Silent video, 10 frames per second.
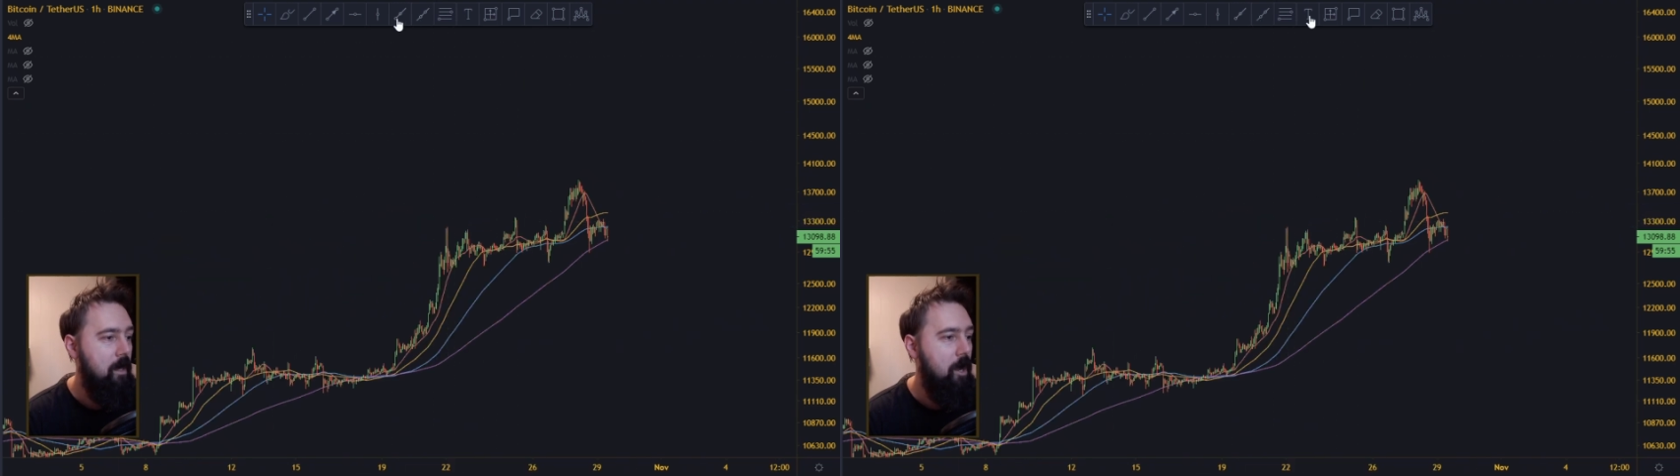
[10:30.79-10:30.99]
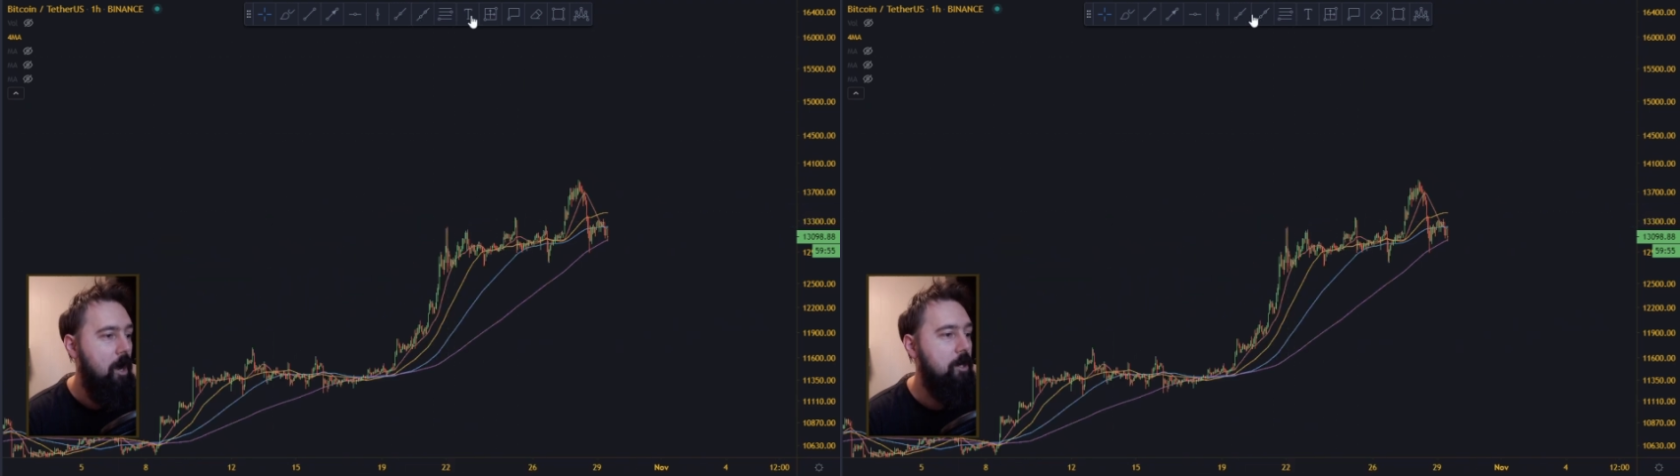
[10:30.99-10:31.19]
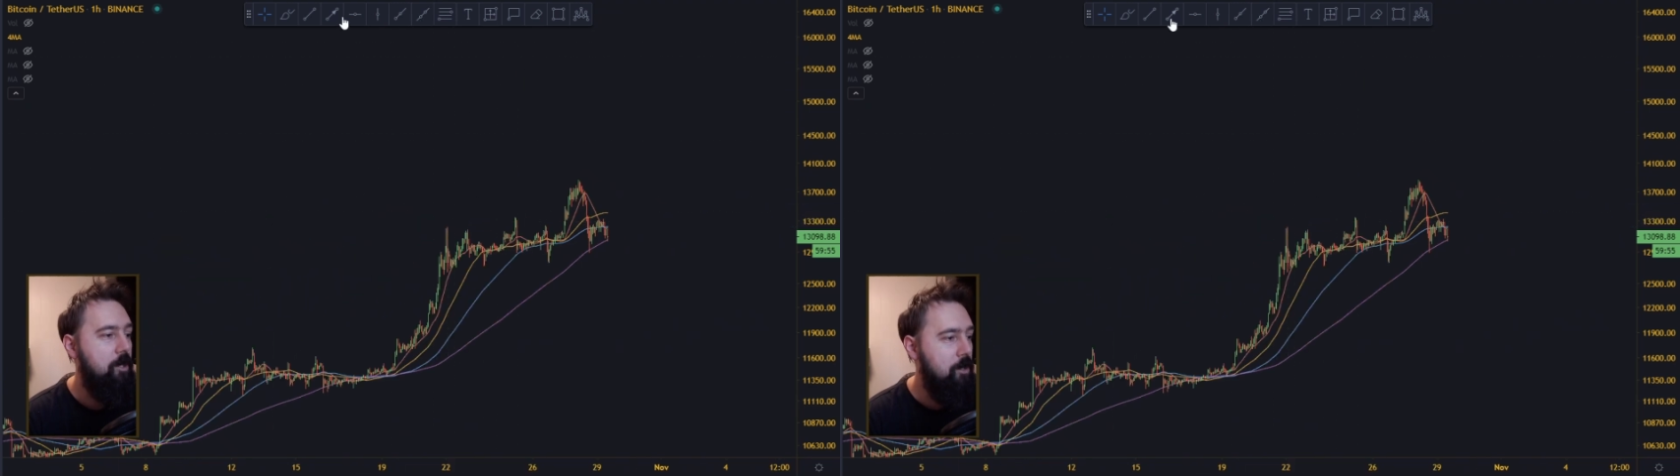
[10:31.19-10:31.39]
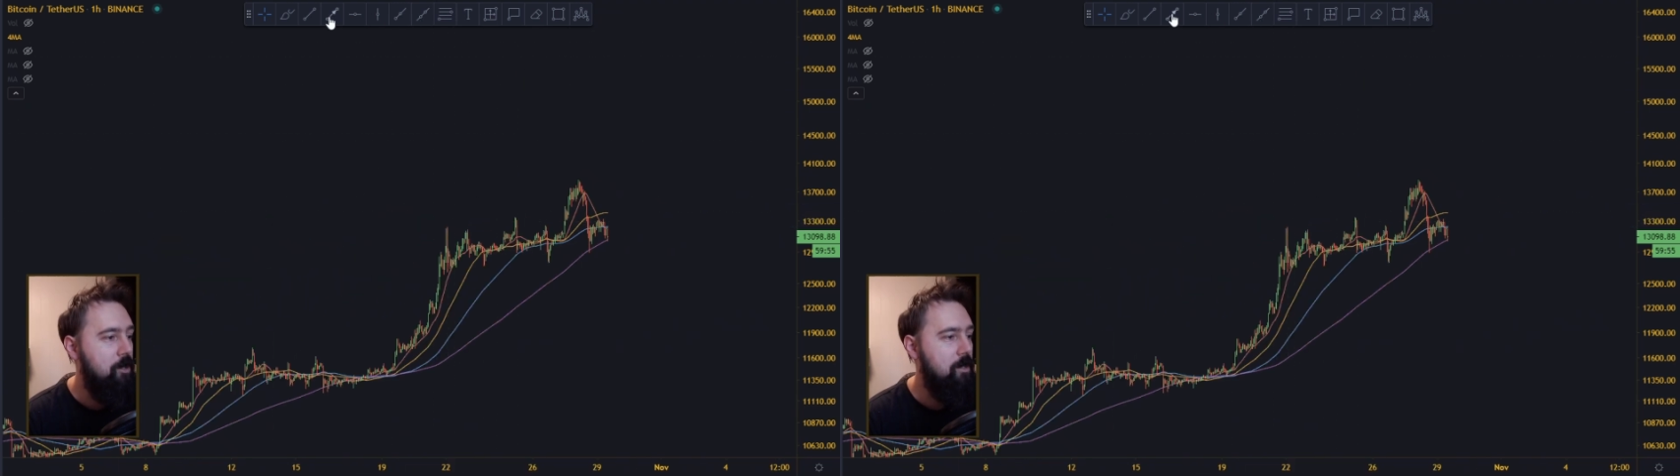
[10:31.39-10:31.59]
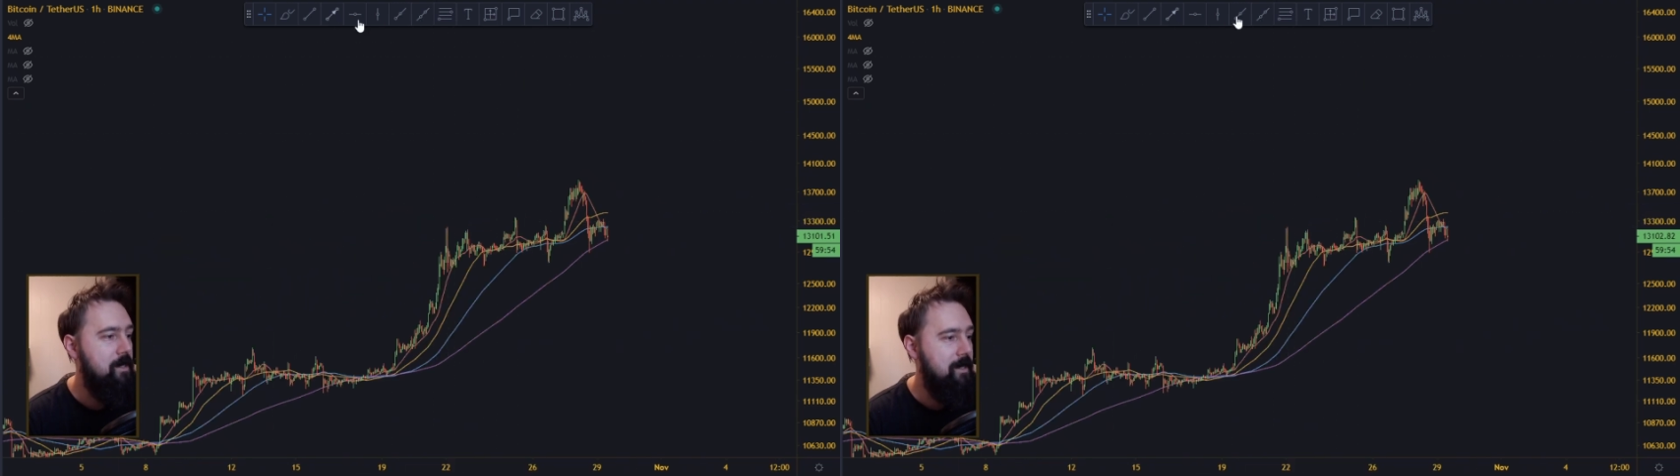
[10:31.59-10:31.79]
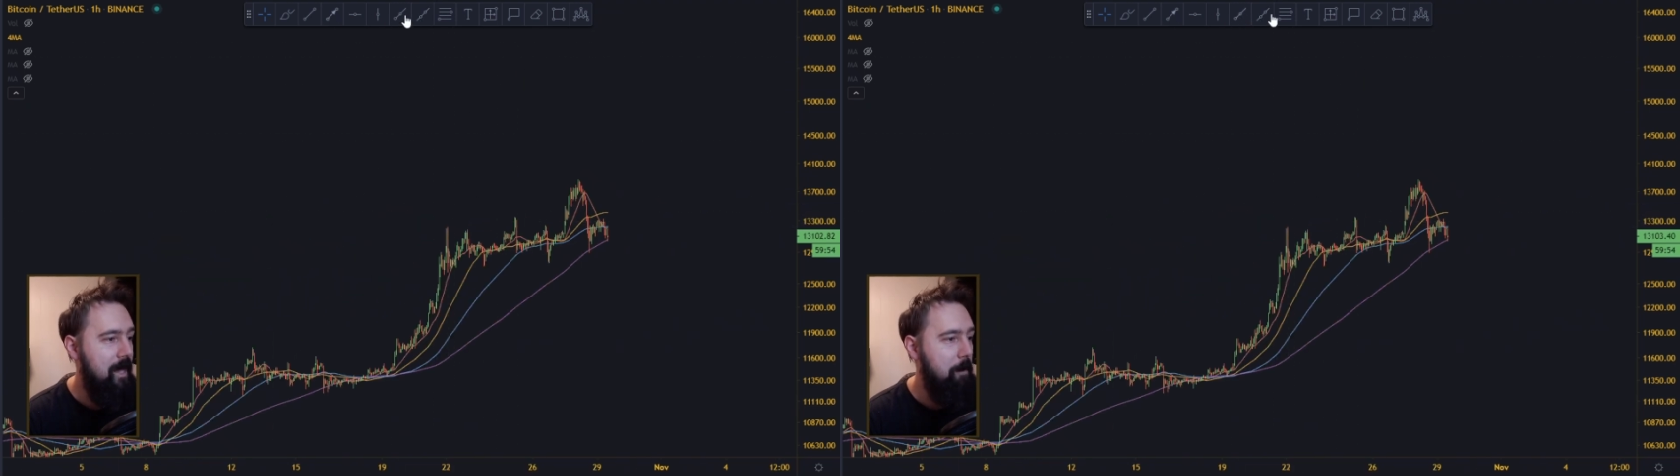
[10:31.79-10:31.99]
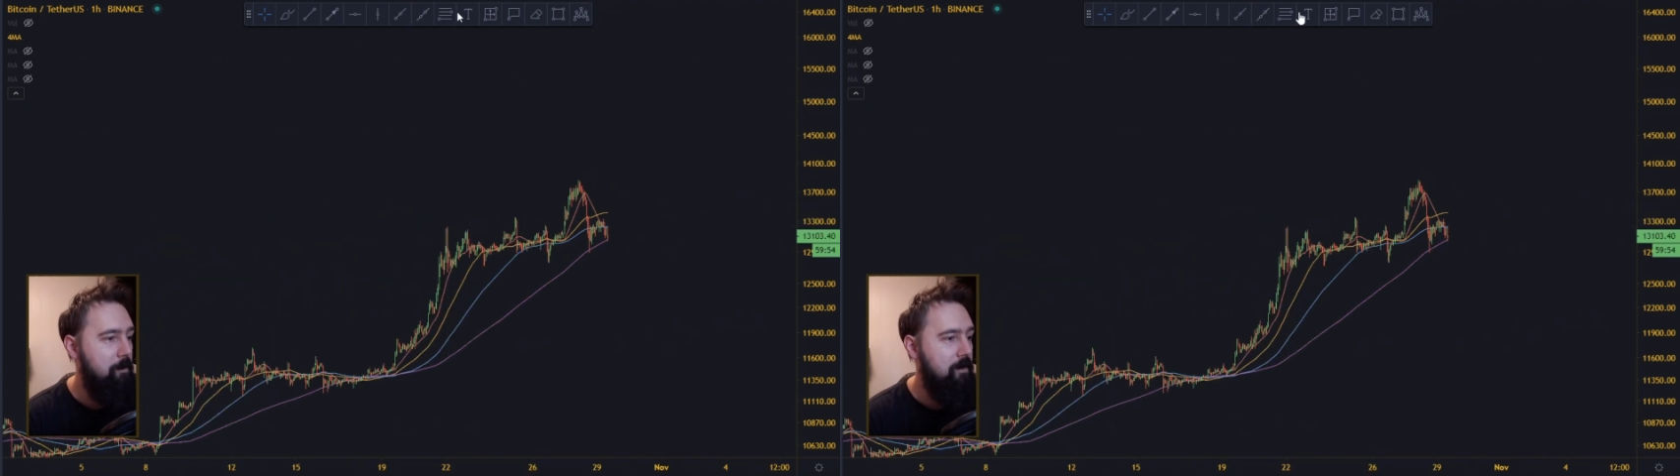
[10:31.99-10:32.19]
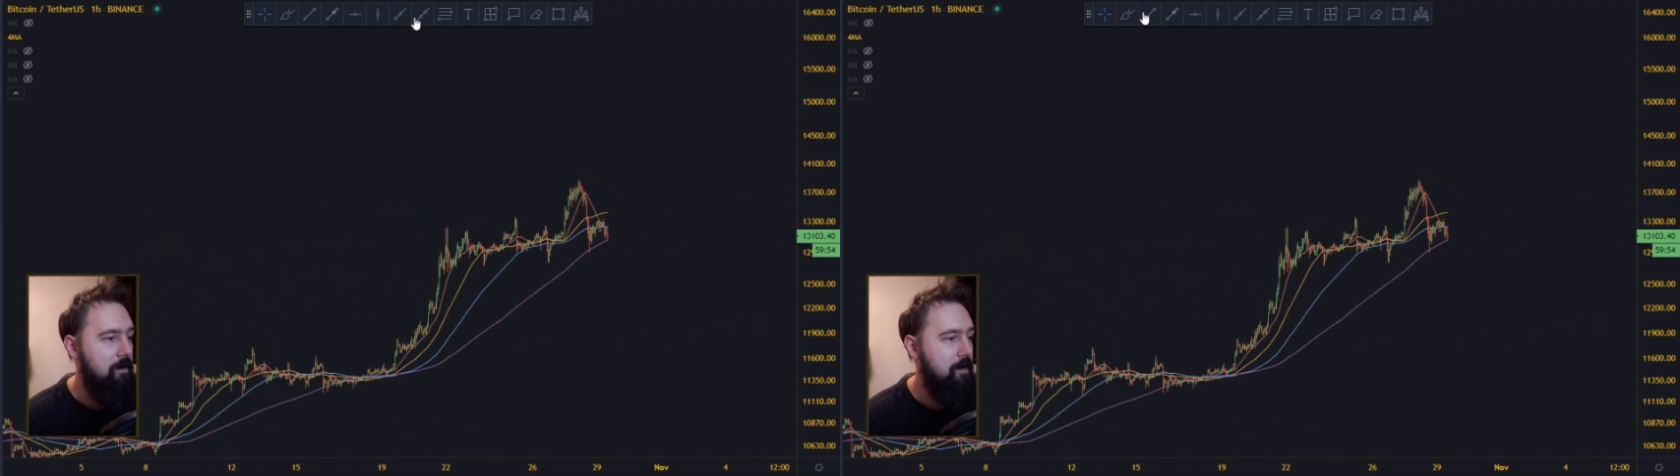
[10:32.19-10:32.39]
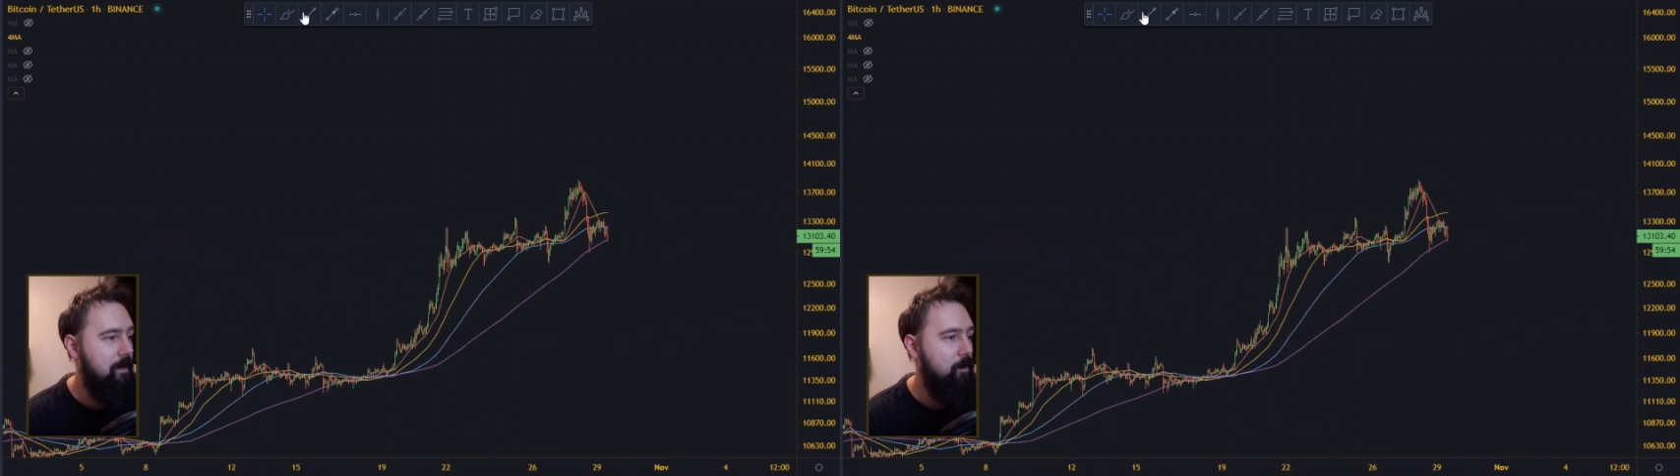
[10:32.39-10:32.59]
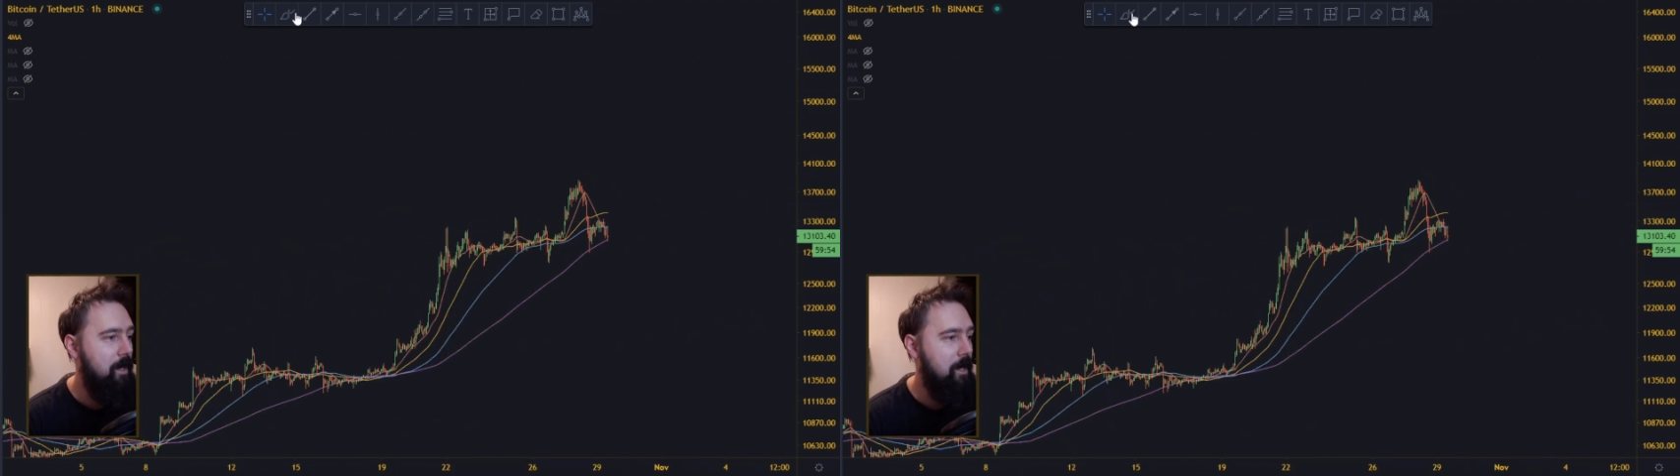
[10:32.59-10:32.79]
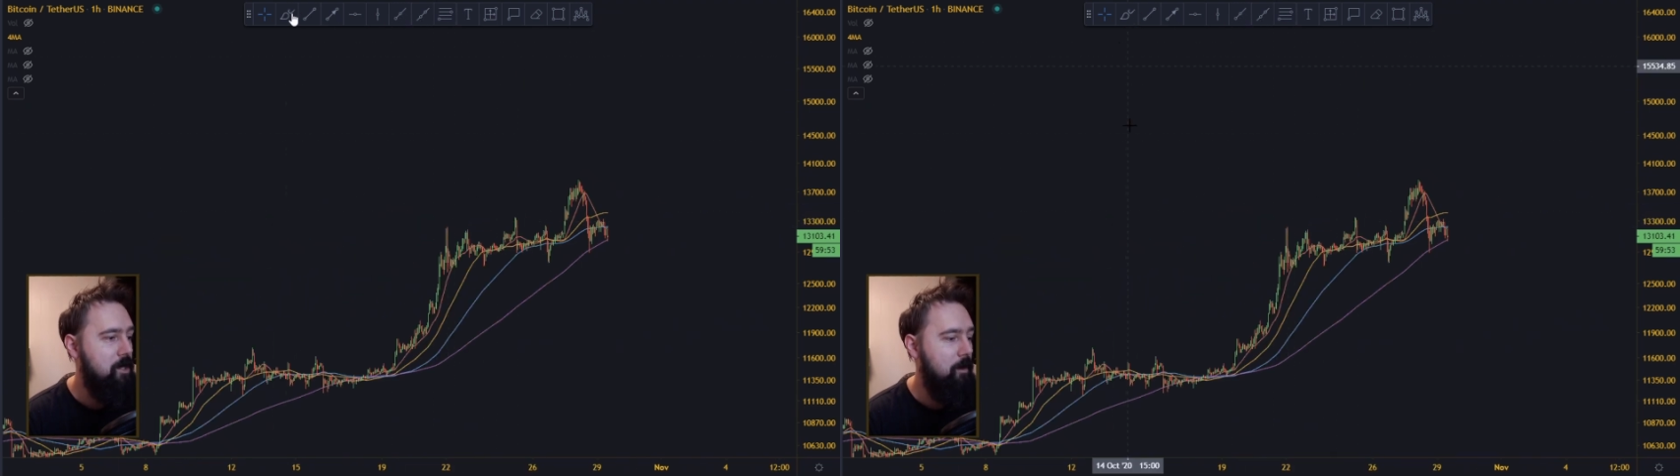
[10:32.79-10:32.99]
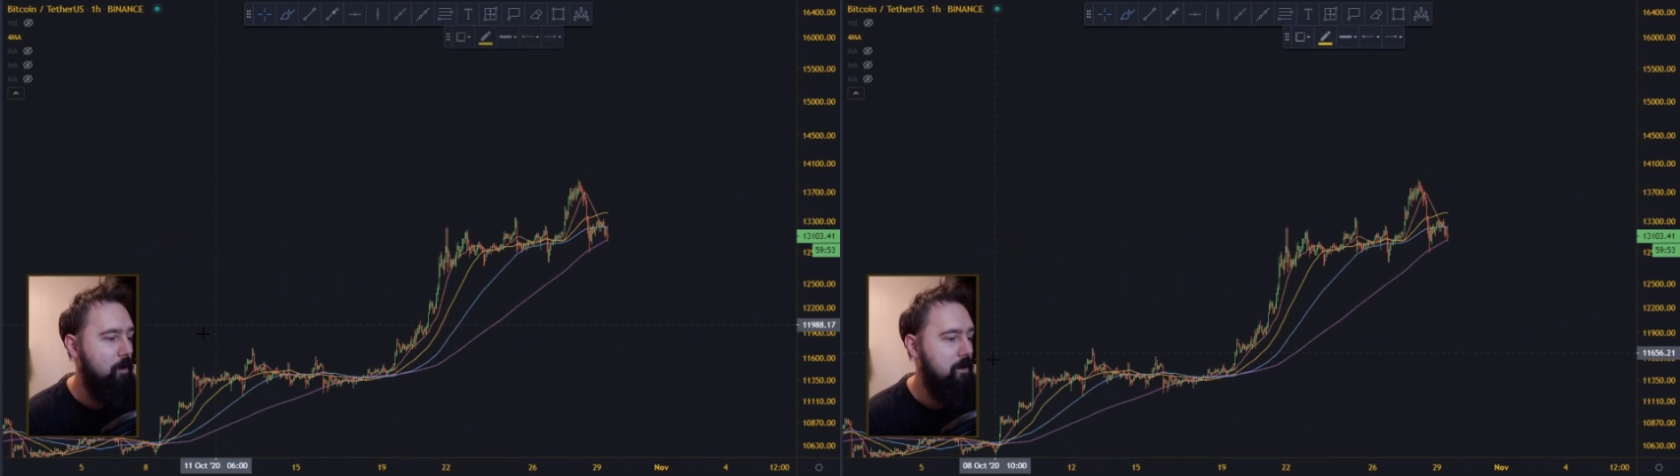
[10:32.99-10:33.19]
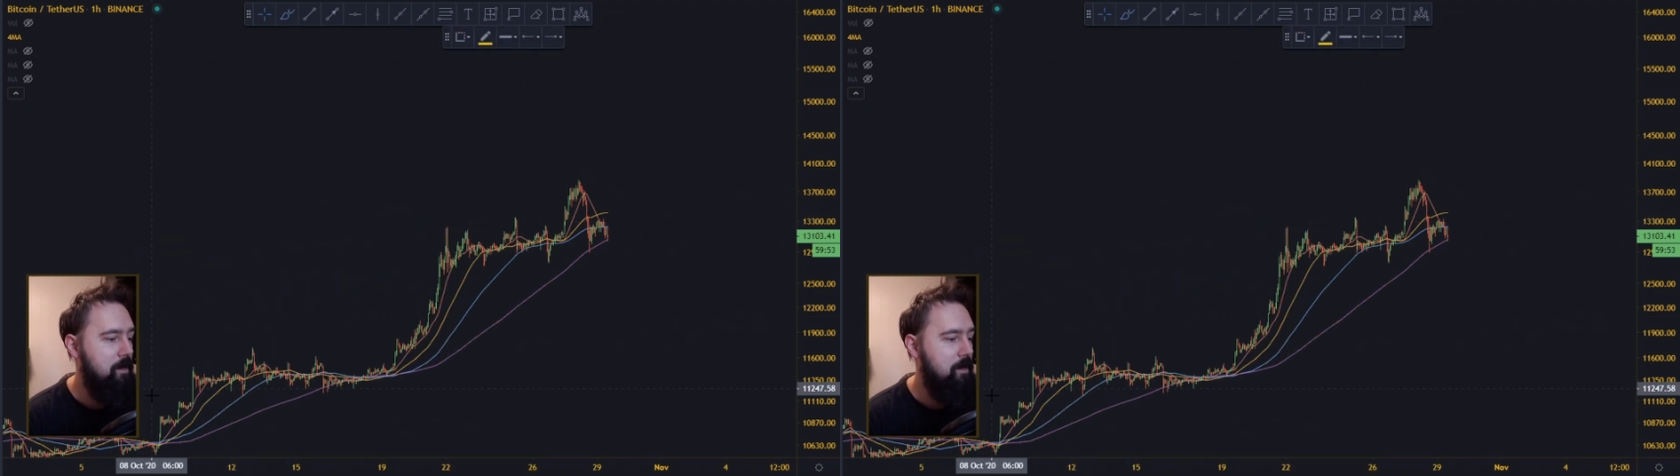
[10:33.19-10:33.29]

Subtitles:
our third step that we actually want.